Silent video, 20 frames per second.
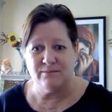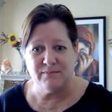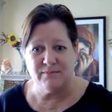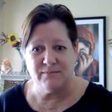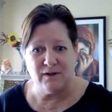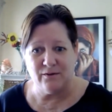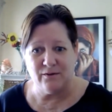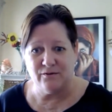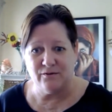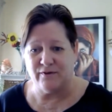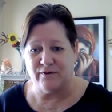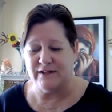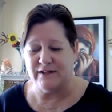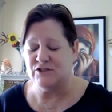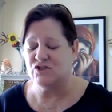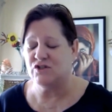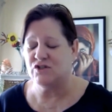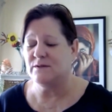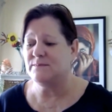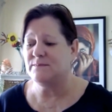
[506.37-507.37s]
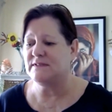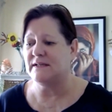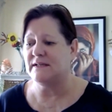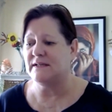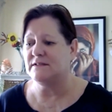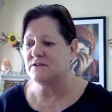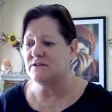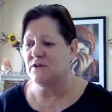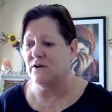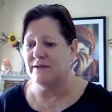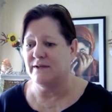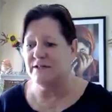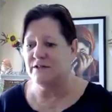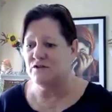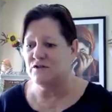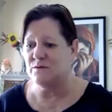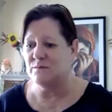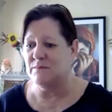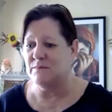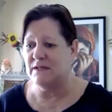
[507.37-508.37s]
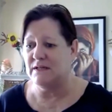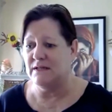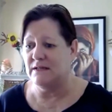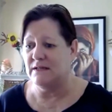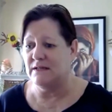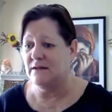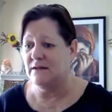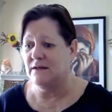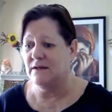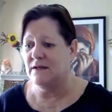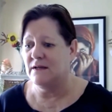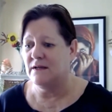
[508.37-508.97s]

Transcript: close friendships, and it's going to mean